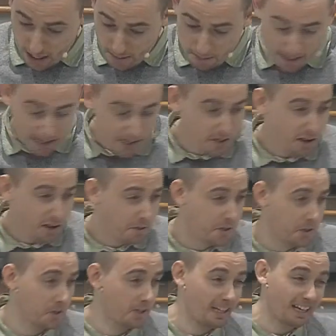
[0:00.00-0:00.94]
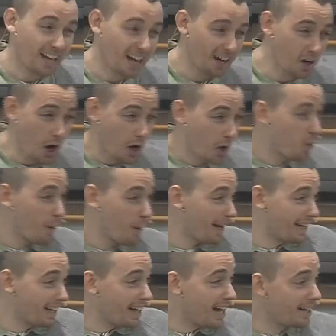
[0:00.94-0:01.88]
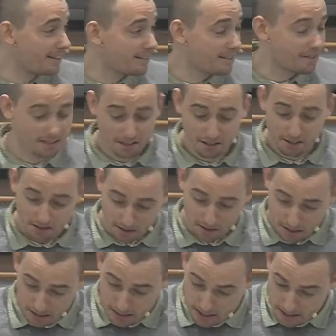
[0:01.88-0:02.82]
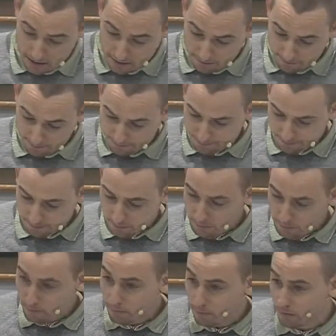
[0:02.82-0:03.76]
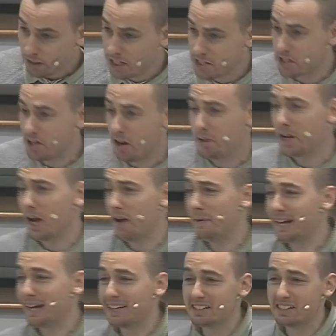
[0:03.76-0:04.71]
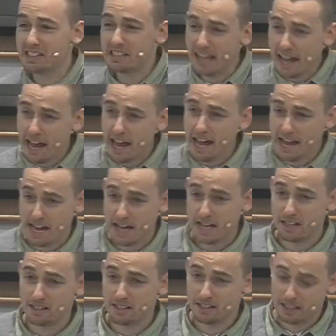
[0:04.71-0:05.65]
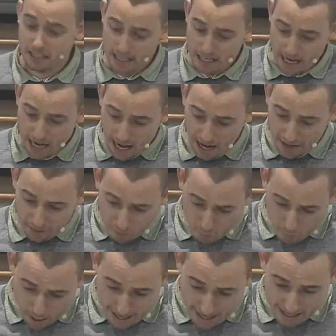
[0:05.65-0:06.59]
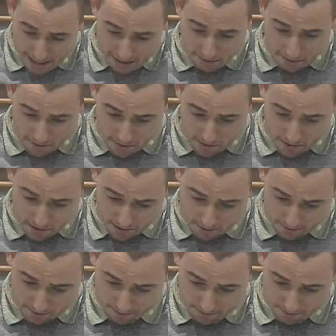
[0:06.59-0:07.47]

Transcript: But it's not just a quick glance. It's an ongoing stare at the waves.